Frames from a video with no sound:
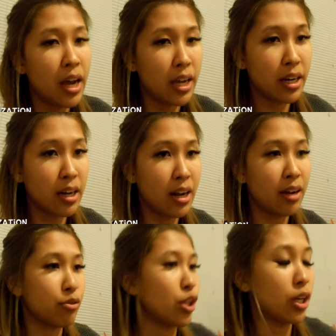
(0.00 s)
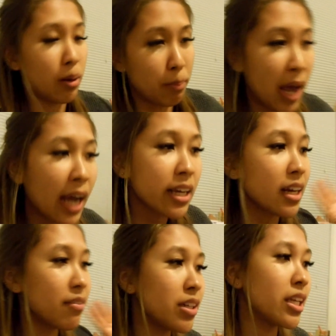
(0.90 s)
and I have to like unpack
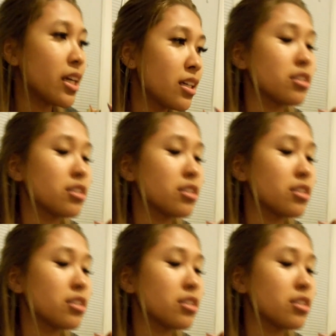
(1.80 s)
and everything.